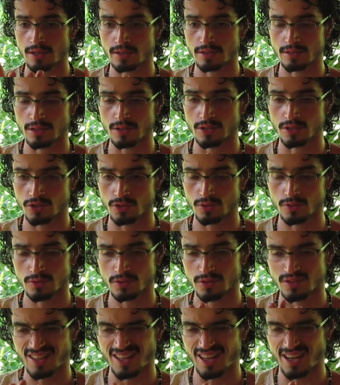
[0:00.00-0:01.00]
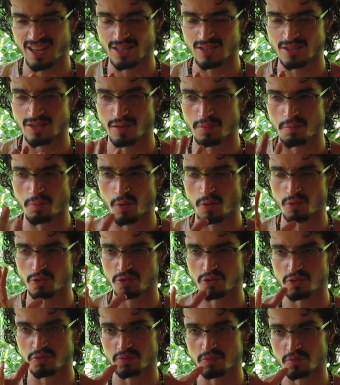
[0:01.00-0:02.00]
tissues, that is the
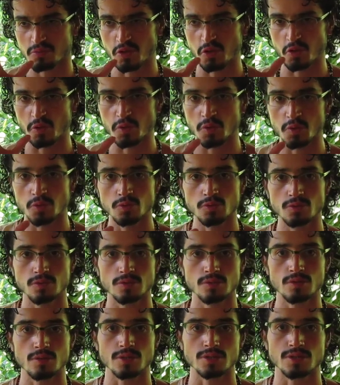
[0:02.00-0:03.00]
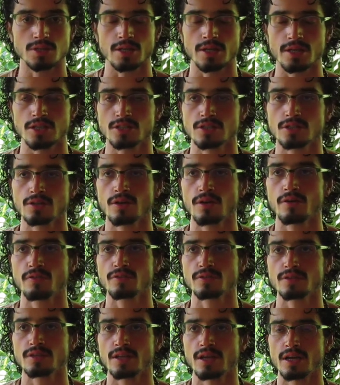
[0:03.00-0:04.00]
most crude translation
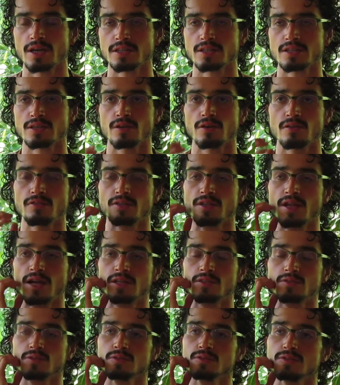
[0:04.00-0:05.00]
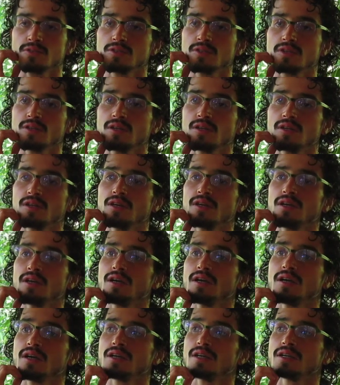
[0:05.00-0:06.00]
of the idea of Dhatus,
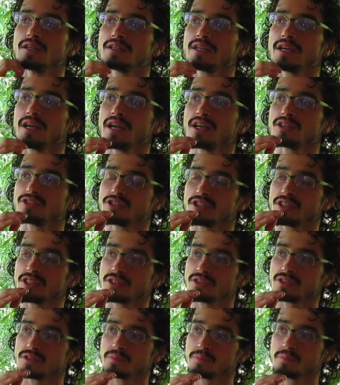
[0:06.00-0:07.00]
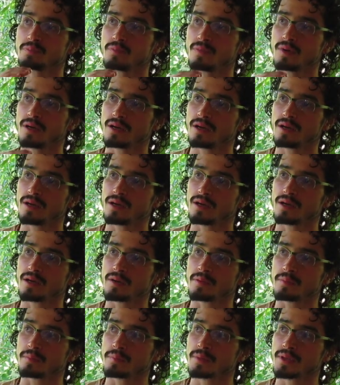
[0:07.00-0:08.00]
they are just
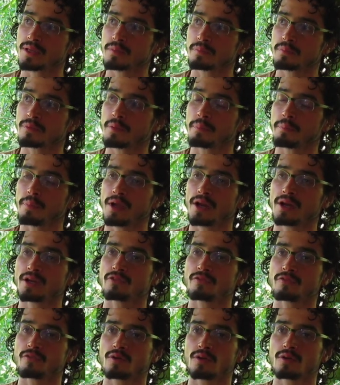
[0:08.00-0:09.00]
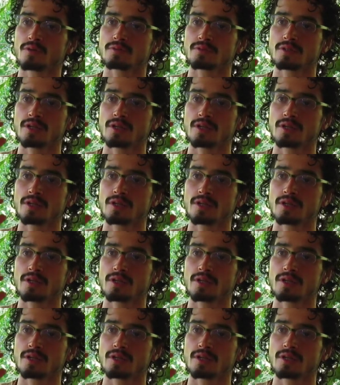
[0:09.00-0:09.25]
being prepared from